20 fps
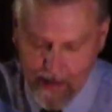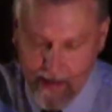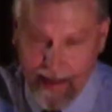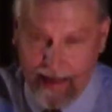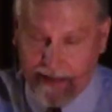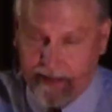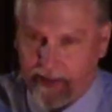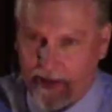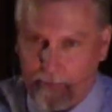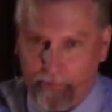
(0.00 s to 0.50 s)

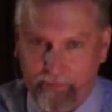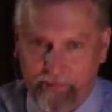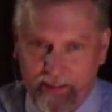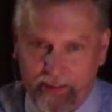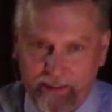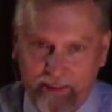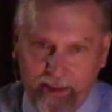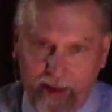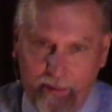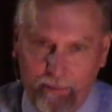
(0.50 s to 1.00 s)
That's
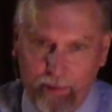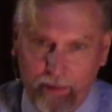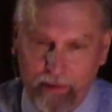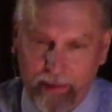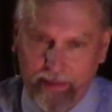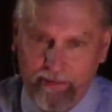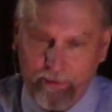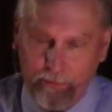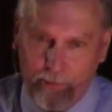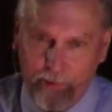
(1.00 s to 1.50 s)
just
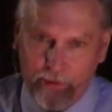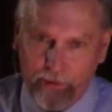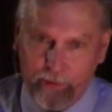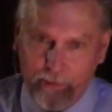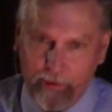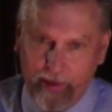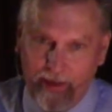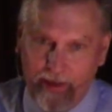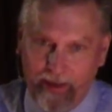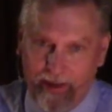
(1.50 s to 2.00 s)
unbelievable to
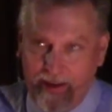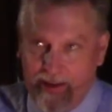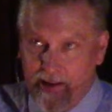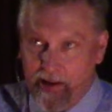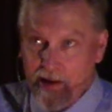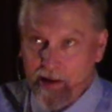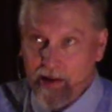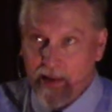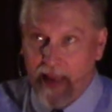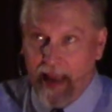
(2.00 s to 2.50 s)
me.
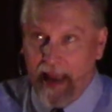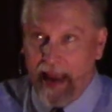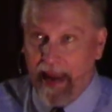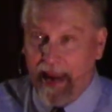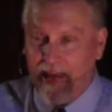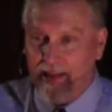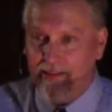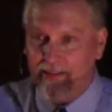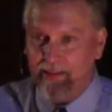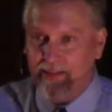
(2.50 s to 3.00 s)

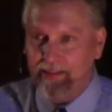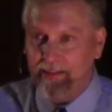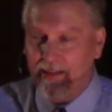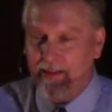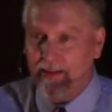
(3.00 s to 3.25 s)
And